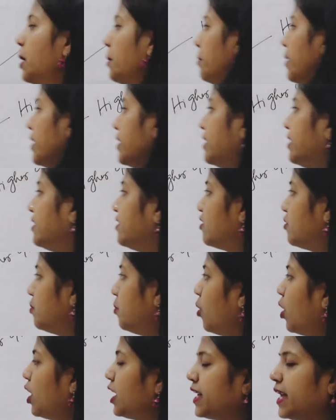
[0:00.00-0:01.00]
But in a
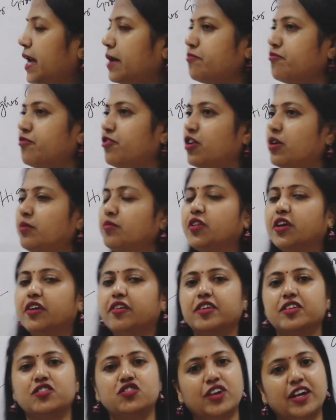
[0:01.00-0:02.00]
small cap firm,
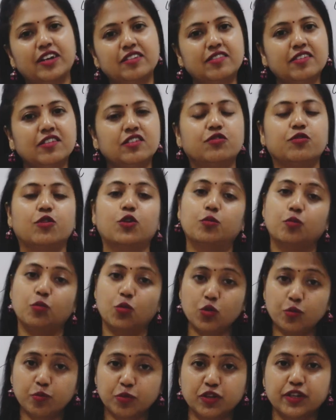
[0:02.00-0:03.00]
there are chances for
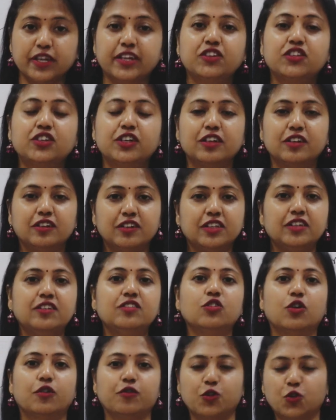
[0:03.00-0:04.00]
more
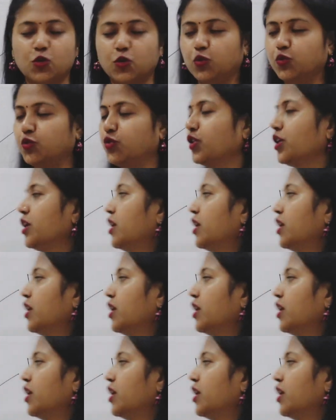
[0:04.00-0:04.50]
potentialities of growth.